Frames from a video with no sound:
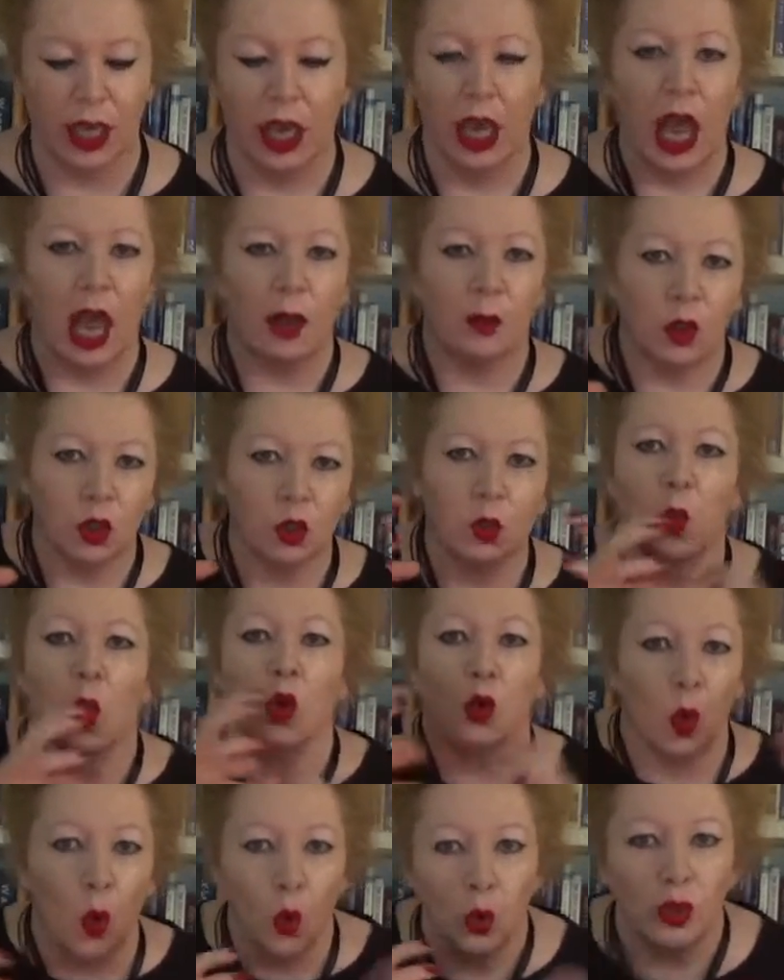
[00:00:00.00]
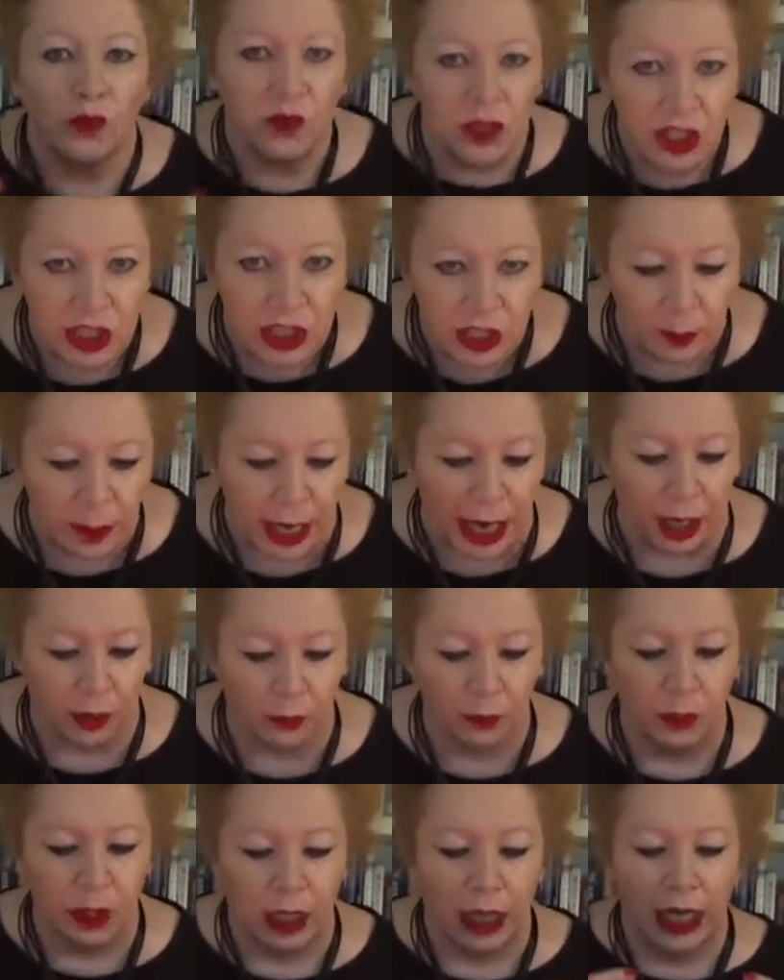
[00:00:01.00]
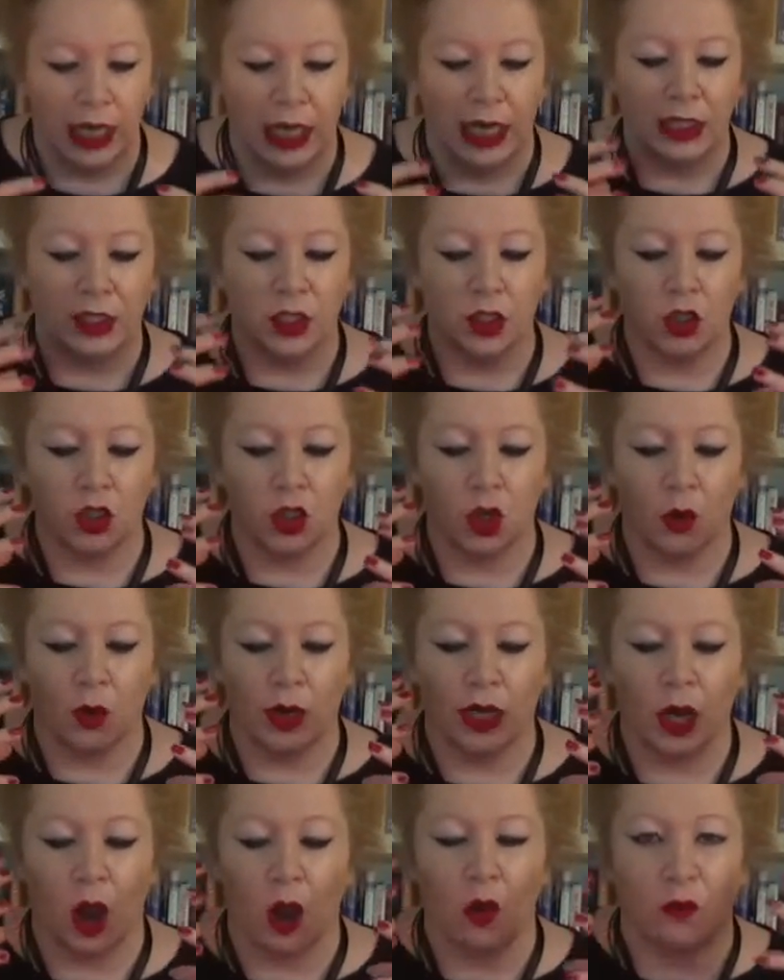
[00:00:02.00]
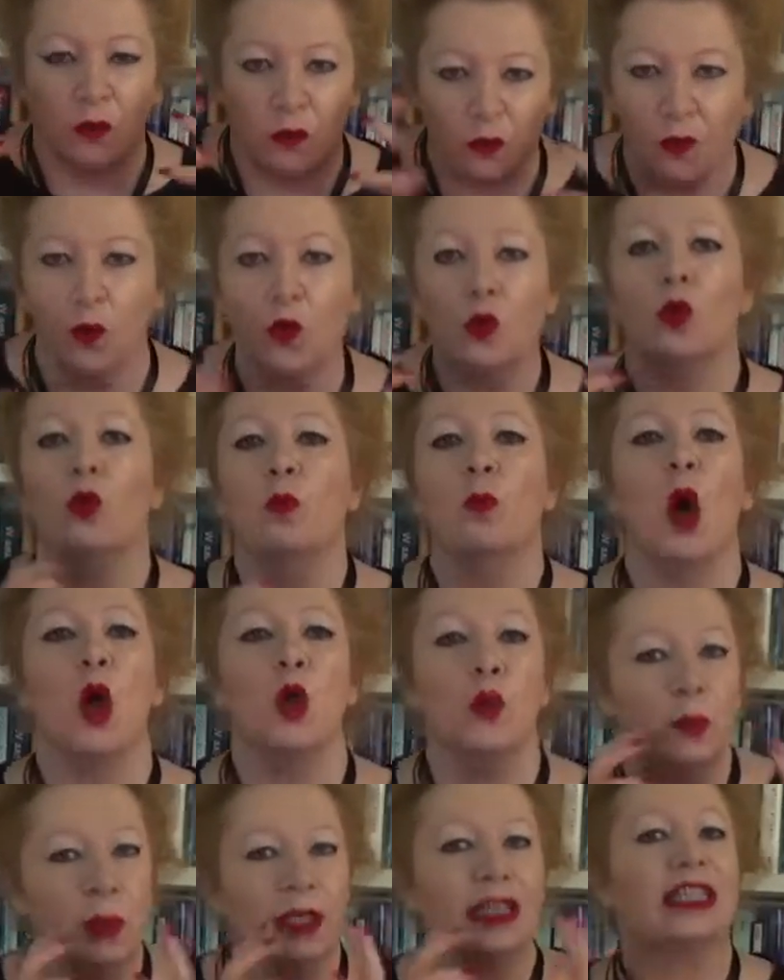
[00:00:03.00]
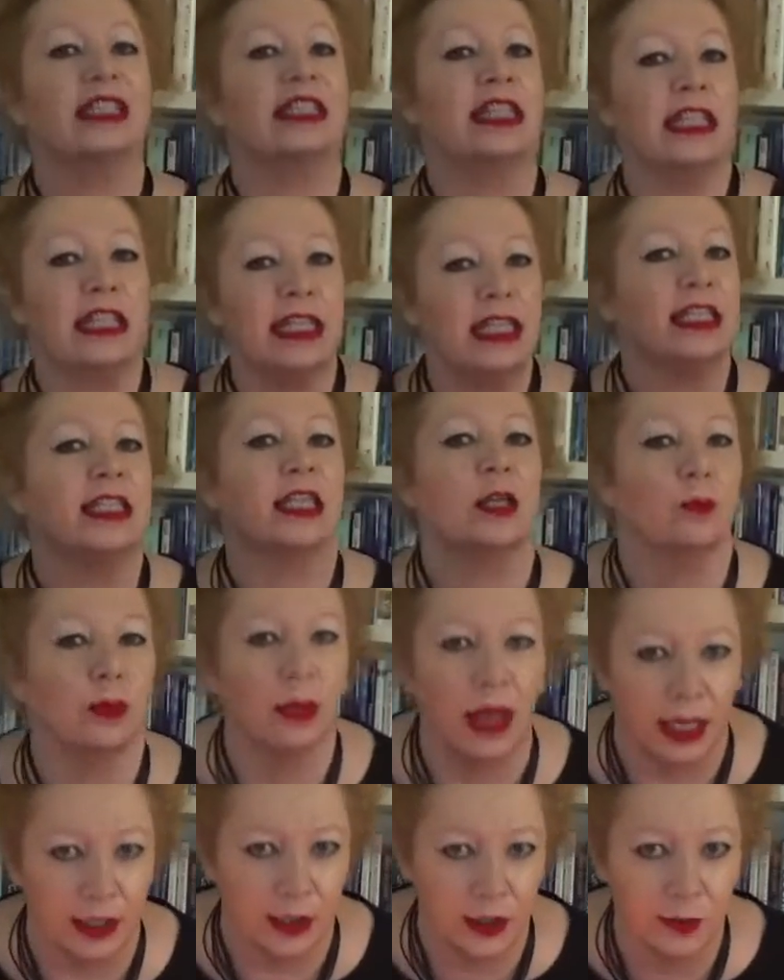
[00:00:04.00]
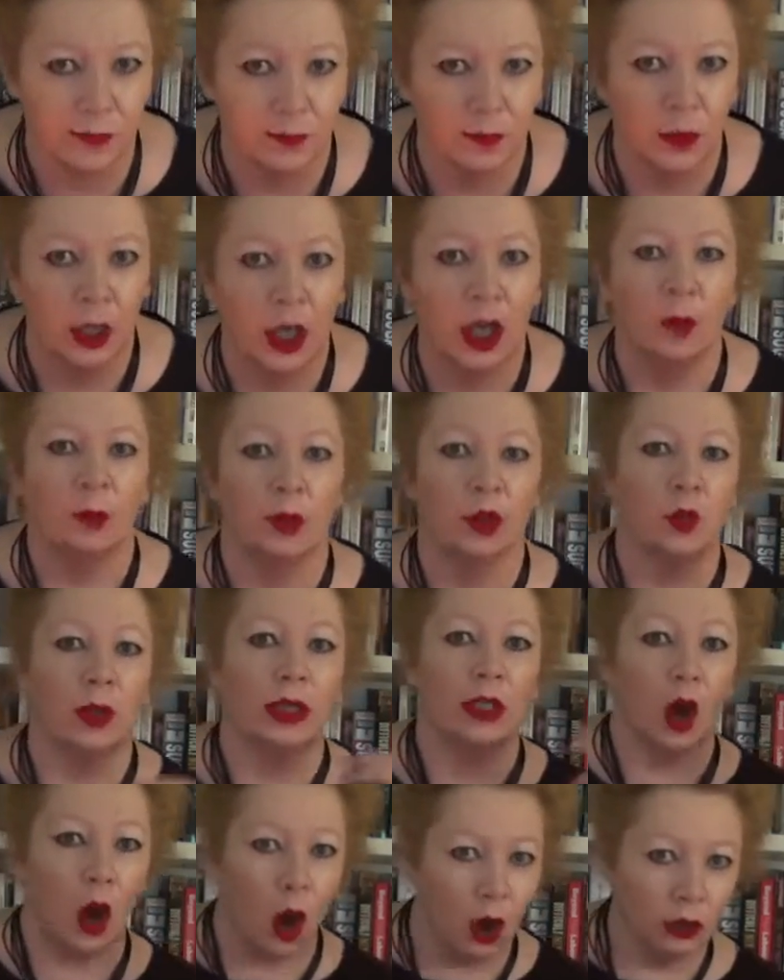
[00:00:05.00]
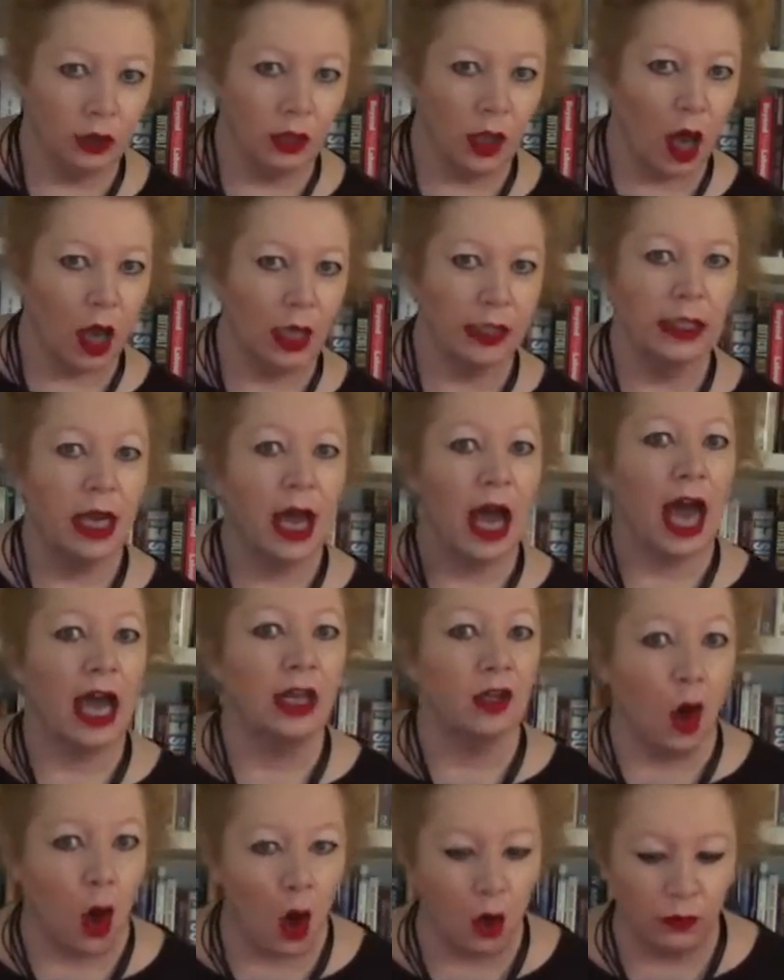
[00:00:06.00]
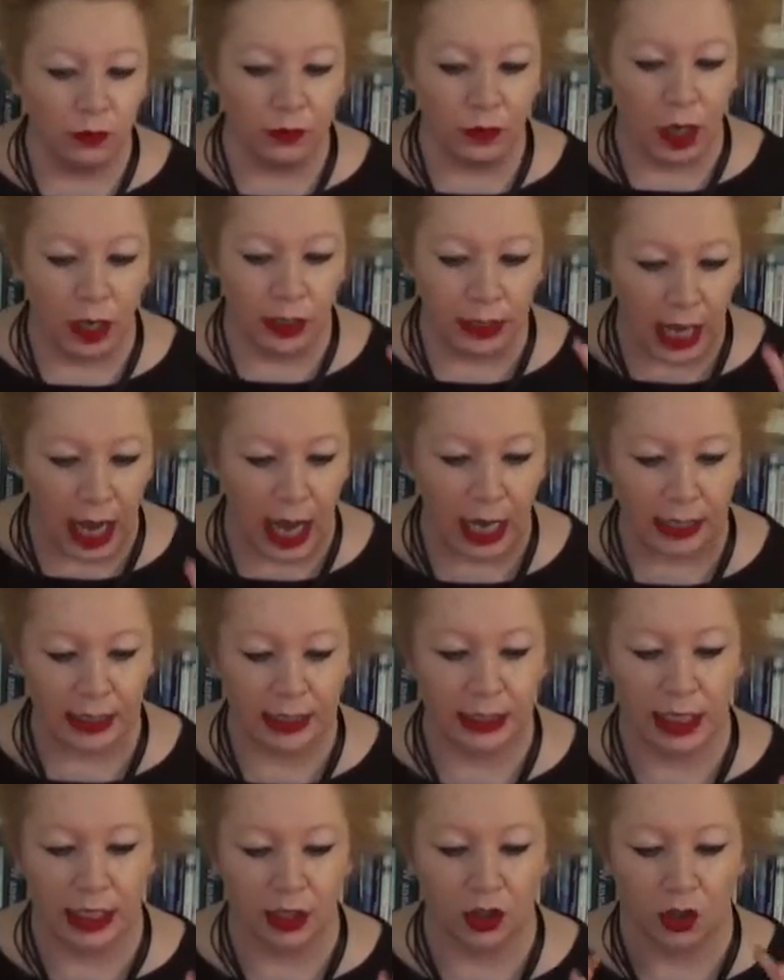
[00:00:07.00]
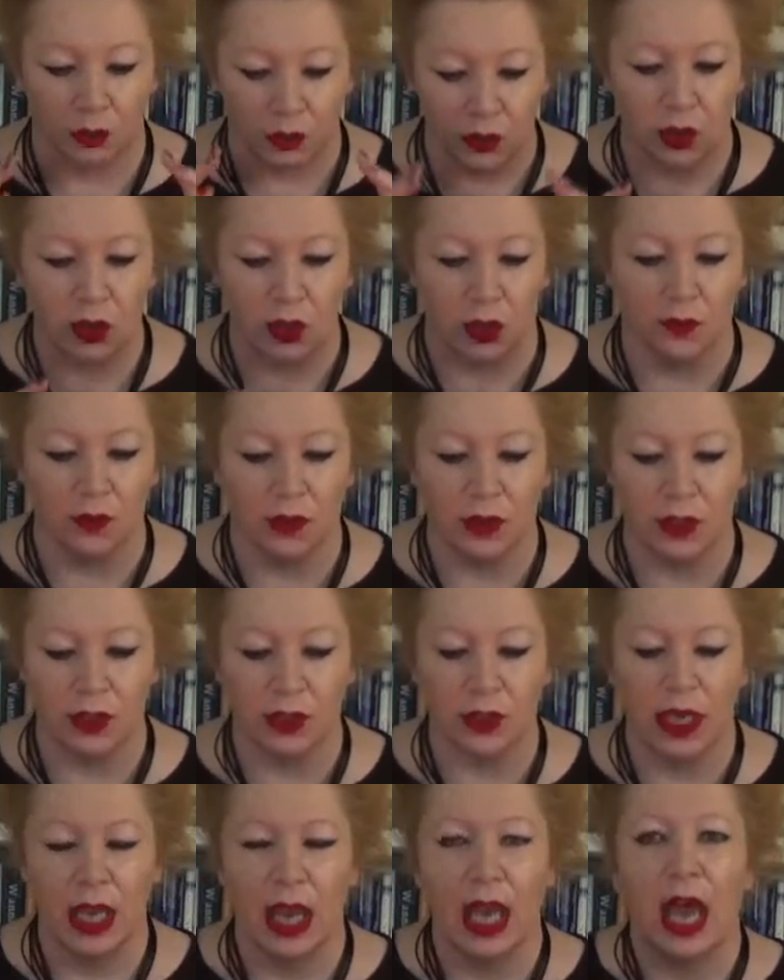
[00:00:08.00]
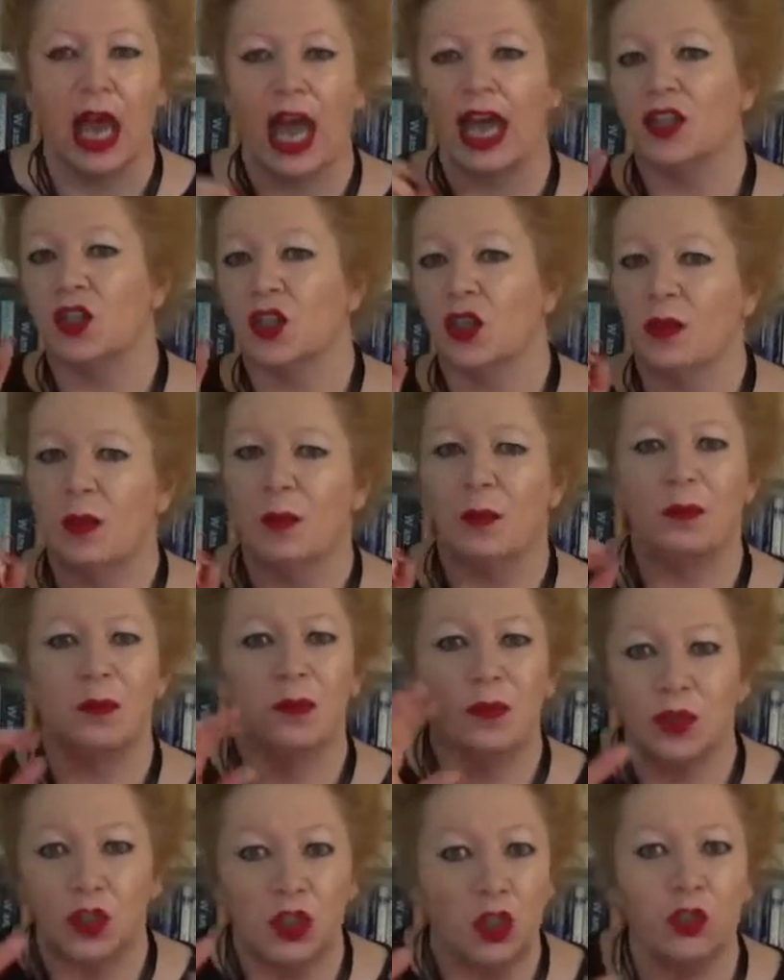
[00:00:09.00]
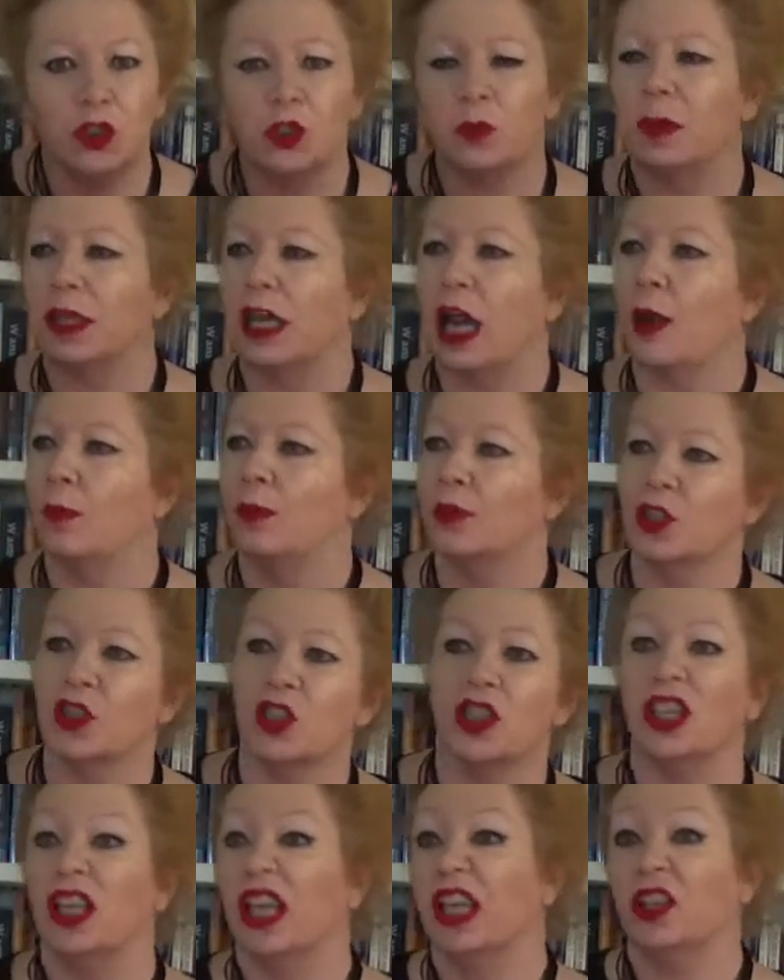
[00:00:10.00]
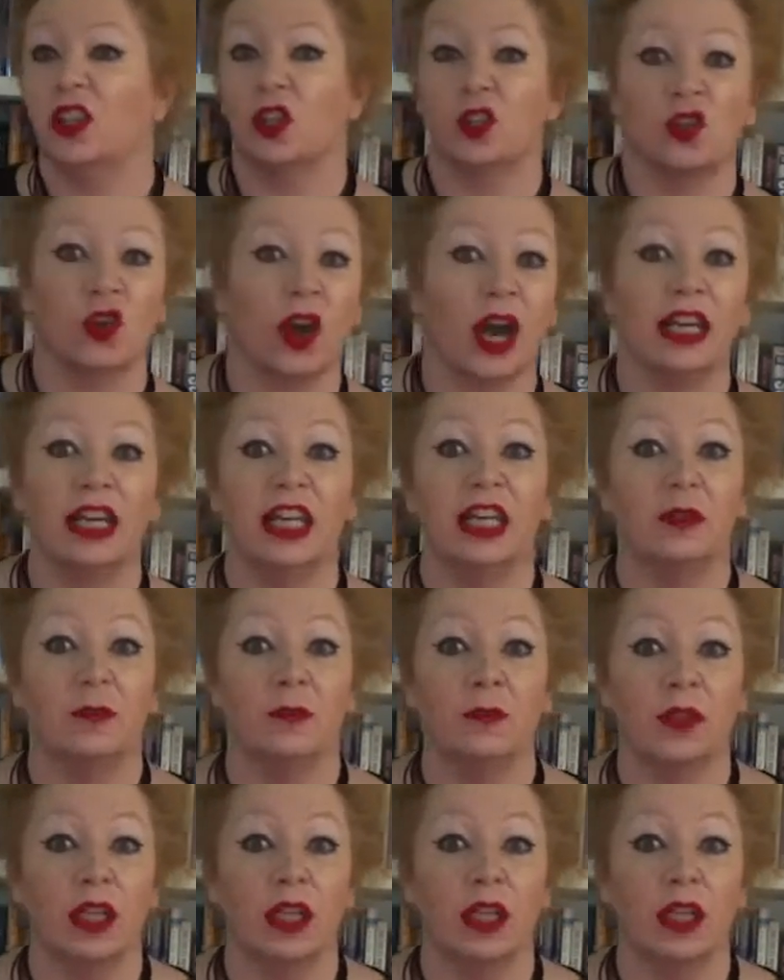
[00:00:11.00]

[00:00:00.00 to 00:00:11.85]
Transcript: And of course, what all of this is about is ensuring full mobility is in place between online and offline architecture and services, and students being able to select the training,